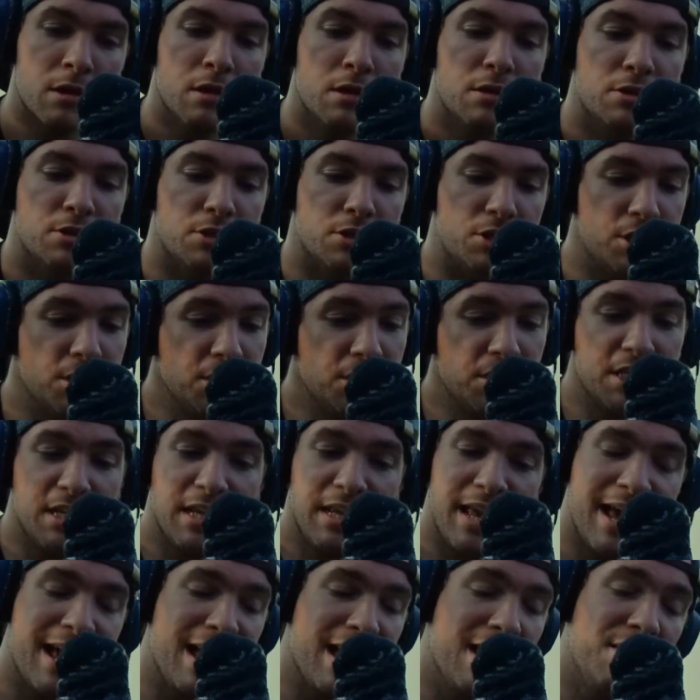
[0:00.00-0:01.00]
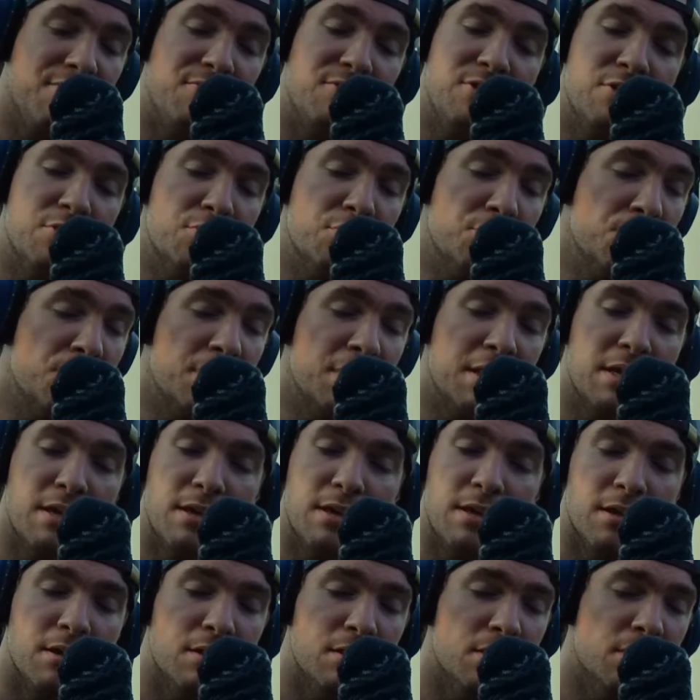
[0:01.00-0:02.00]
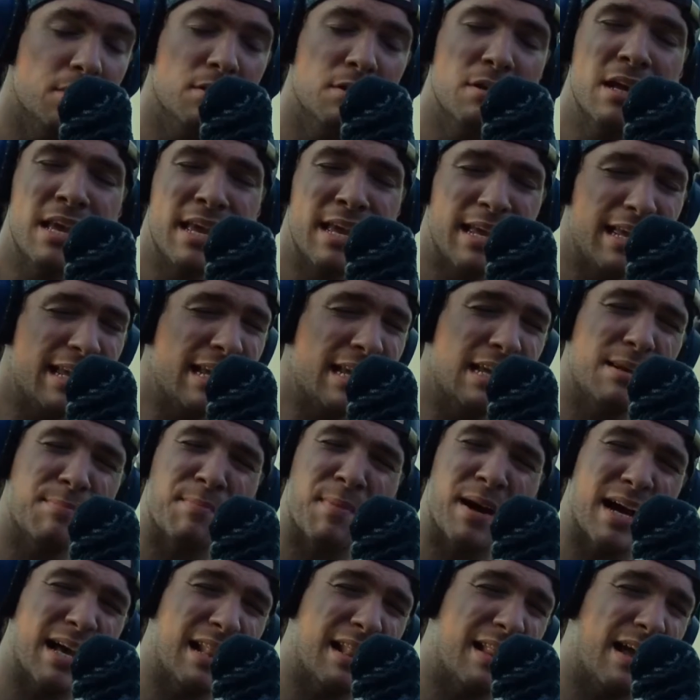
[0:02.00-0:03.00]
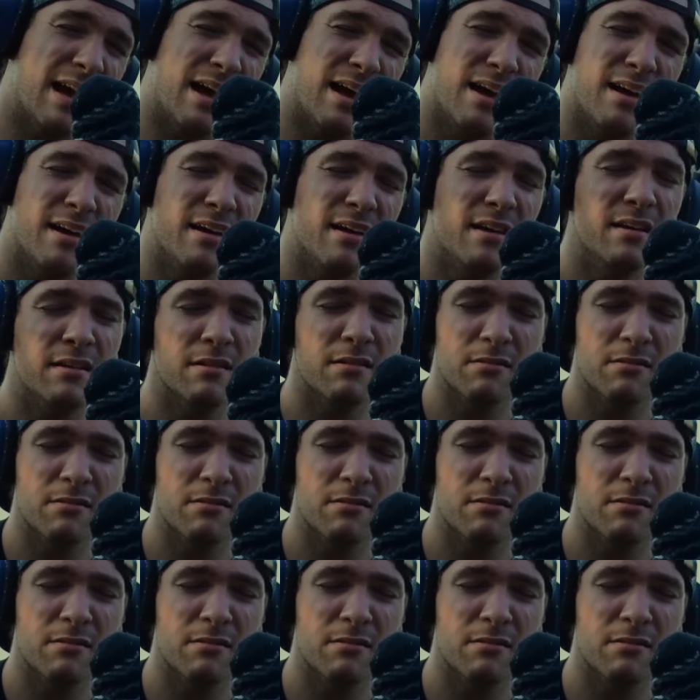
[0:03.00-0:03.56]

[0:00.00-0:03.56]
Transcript: just to have you here in my life.